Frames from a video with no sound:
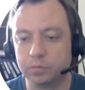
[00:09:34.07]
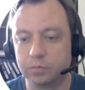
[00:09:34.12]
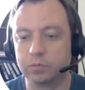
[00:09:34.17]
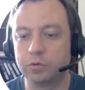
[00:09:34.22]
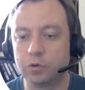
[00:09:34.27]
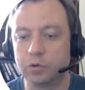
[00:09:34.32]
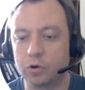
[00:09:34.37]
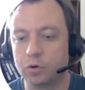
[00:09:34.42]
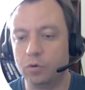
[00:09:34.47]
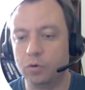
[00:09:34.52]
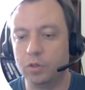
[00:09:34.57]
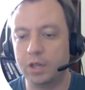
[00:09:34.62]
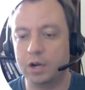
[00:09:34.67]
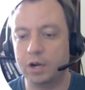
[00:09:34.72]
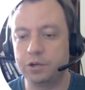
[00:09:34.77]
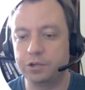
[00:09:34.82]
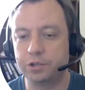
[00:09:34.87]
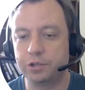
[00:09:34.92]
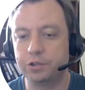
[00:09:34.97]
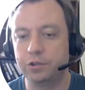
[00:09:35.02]
grow
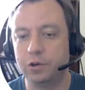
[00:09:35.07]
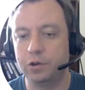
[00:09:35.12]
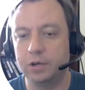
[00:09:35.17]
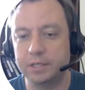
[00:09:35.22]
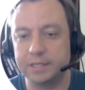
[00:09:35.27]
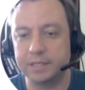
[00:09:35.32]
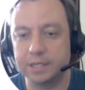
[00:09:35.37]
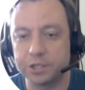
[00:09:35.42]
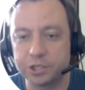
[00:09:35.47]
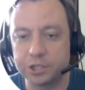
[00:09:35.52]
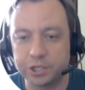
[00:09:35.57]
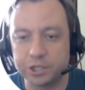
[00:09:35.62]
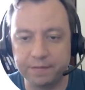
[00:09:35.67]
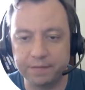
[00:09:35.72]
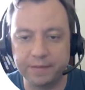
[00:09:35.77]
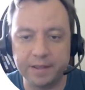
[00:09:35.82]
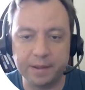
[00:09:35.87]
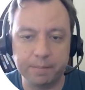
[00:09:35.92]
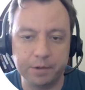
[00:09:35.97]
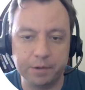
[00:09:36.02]
larger dots and
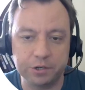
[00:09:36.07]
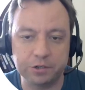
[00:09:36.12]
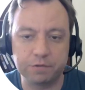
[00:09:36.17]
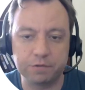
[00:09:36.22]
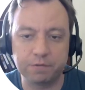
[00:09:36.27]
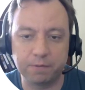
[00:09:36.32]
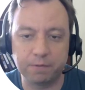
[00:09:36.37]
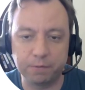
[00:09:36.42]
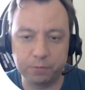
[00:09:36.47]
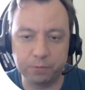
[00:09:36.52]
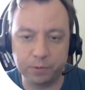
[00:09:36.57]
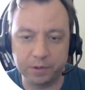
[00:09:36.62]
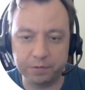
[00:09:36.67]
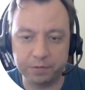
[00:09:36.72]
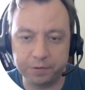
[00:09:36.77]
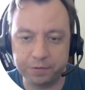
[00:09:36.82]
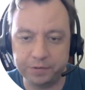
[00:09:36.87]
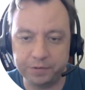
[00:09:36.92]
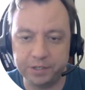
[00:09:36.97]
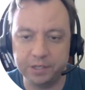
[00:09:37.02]
shift the emission from
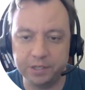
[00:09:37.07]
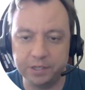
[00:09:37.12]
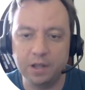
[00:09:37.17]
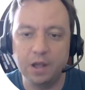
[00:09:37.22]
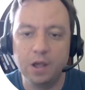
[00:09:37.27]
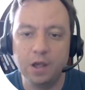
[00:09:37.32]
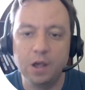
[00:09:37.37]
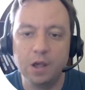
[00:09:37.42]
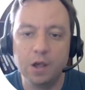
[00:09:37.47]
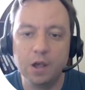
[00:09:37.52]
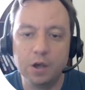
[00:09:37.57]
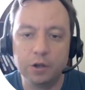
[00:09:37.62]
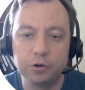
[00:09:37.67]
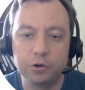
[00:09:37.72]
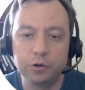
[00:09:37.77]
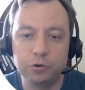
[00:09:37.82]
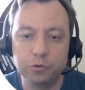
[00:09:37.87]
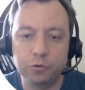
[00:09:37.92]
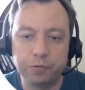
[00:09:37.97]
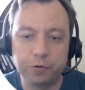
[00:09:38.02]
1215
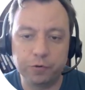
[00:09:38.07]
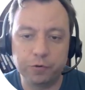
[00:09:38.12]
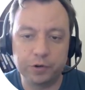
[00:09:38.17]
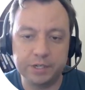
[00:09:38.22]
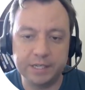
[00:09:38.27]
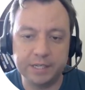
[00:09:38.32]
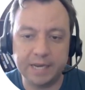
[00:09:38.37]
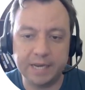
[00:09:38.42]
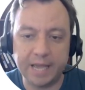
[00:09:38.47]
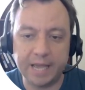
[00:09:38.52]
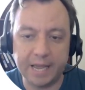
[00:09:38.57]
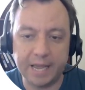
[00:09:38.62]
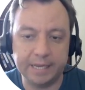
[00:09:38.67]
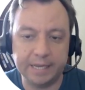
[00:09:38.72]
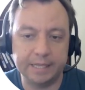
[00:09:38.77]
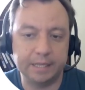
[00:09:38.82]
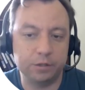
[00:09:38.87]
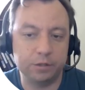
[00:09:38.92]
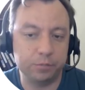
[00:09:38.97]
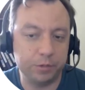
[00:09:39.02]
to 1480
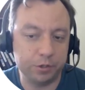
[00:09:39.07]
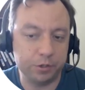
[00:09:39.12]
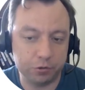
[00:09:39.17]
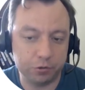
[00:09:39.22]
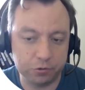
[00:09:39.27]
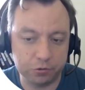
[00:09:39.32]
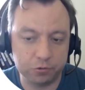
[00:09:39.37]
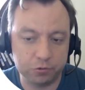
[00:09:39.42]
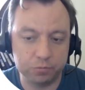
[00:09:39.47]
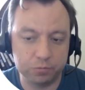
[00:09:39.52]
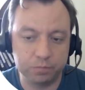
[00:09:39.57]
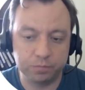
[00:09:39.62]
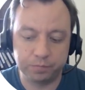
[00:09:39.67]
nanometers.